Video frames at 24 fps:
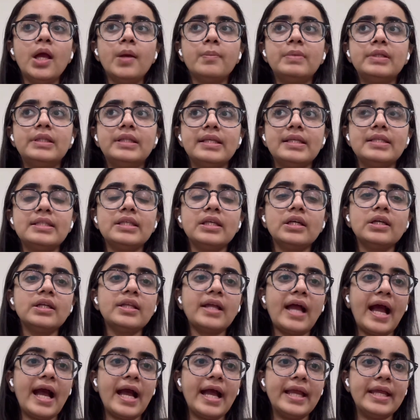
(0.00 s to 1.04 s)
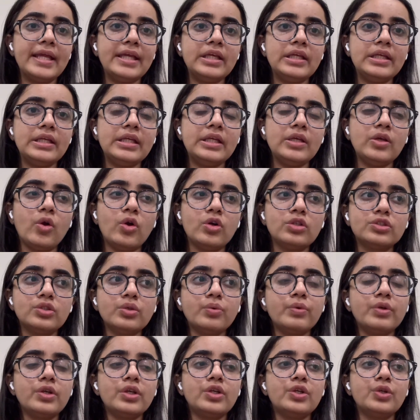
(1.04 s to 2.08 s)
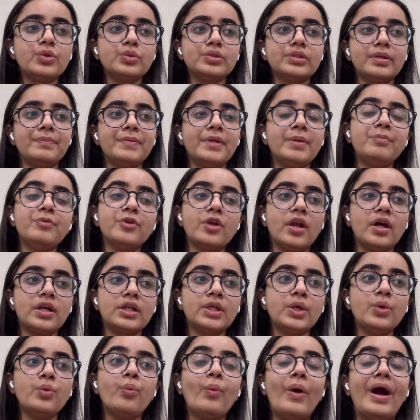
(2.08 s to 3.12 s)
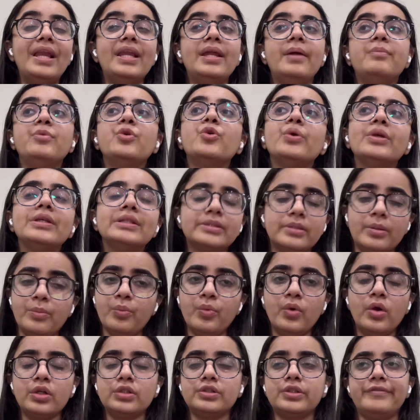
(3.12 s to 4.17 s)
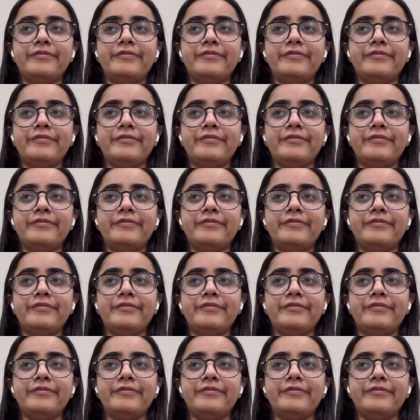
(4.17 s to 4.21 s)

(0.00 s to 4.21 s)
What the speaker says: But this year, I also want to do something productive while I'm doing some work.